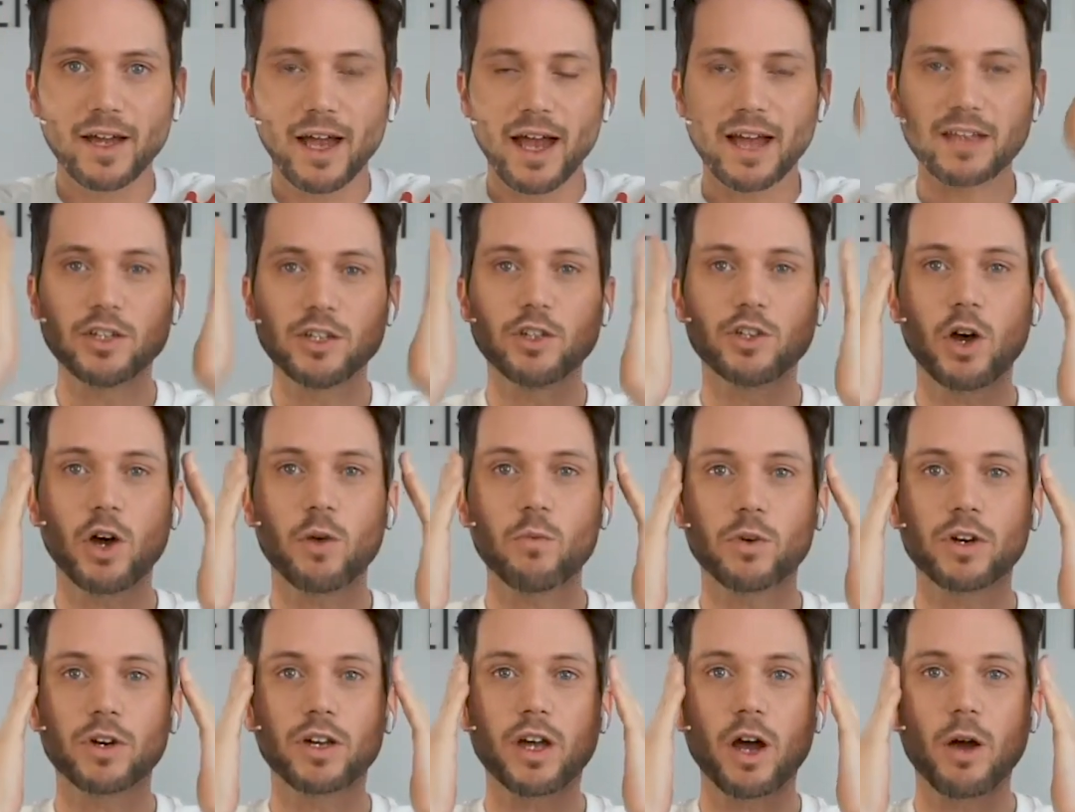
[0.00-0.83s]
And you don't
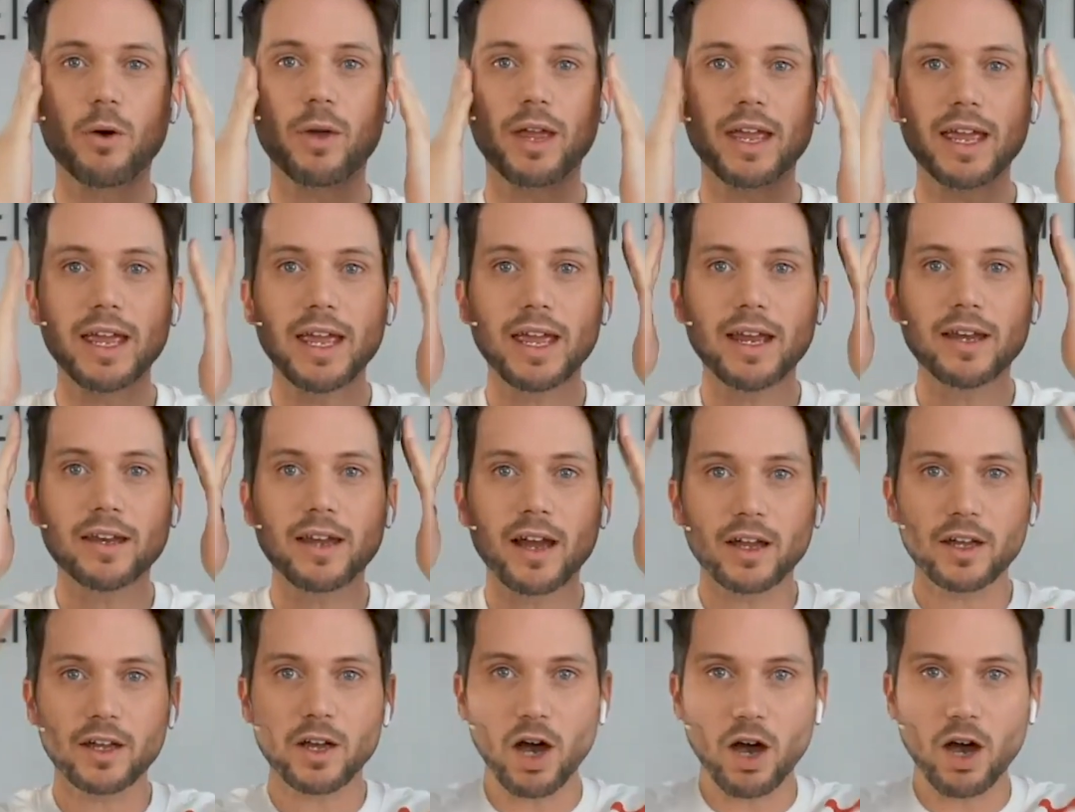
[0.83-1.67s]
want to go in
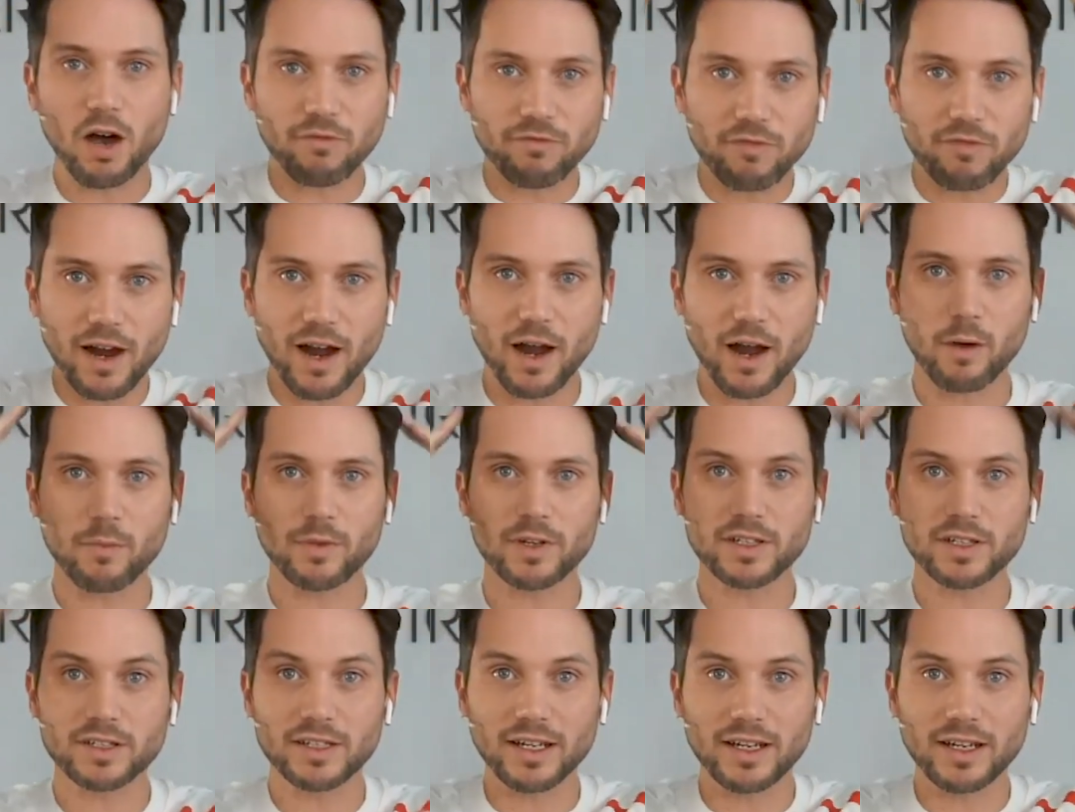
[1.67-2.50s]
and curve round,
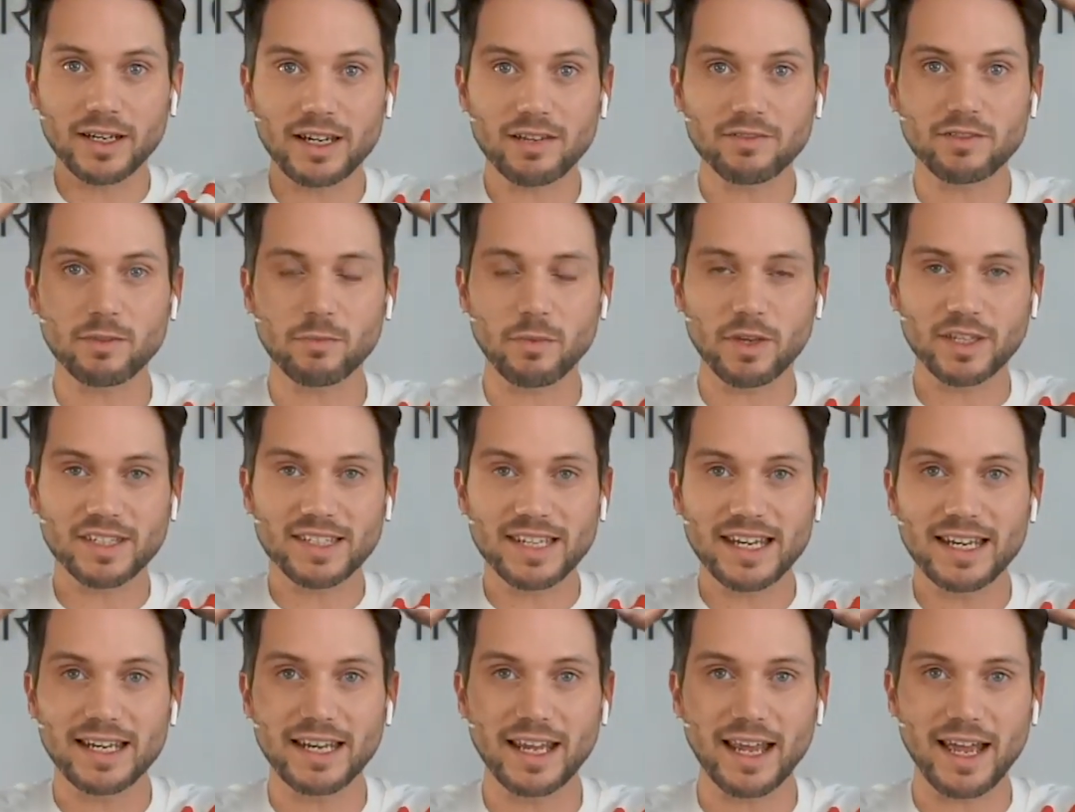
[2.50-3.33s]
because then it gives them a
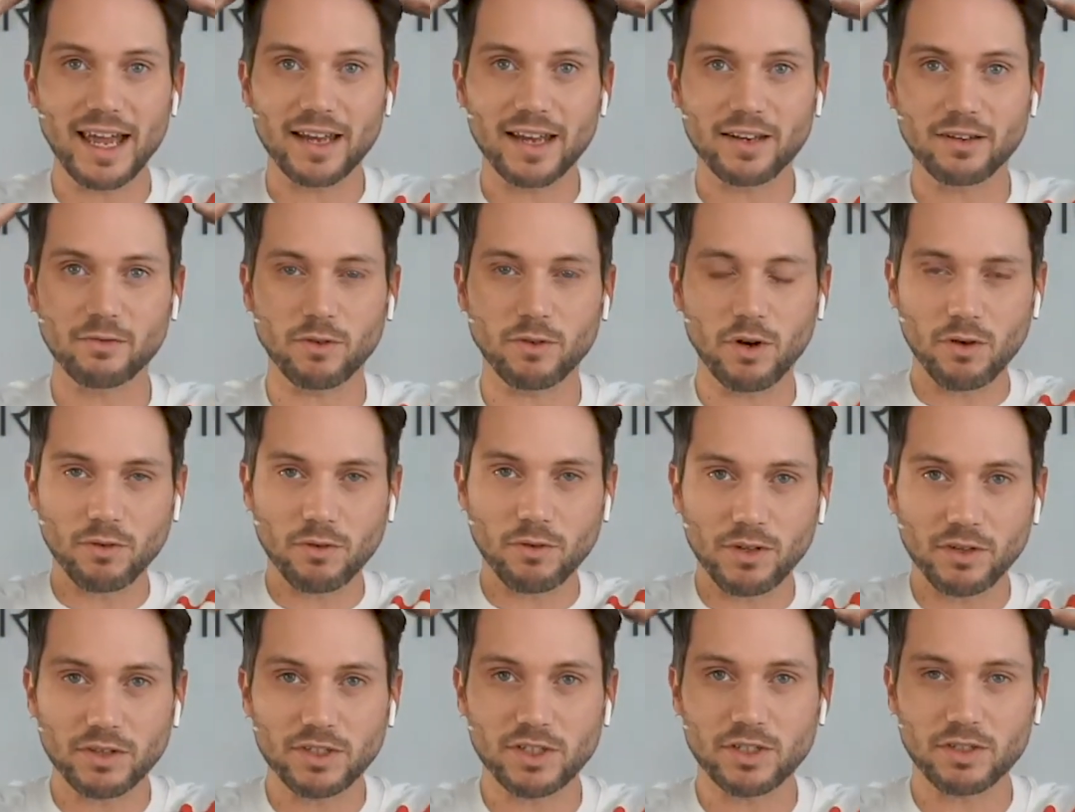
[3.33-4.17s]
skinny head
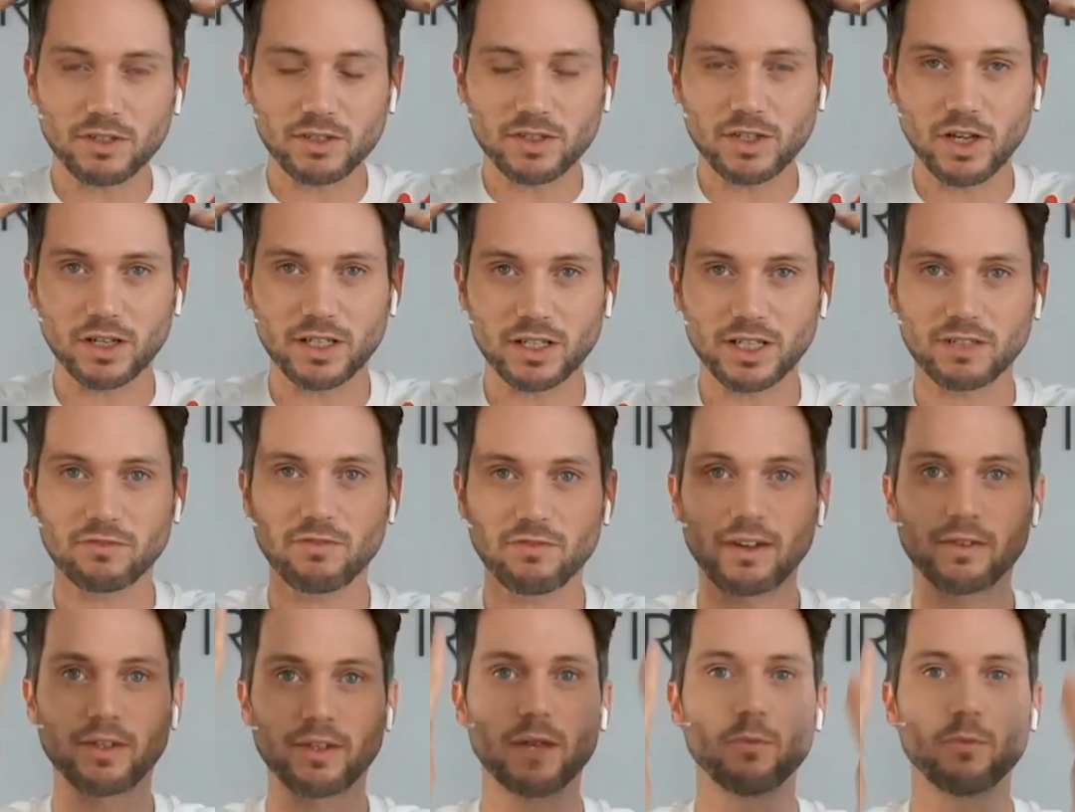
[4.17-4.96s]
and circulates round.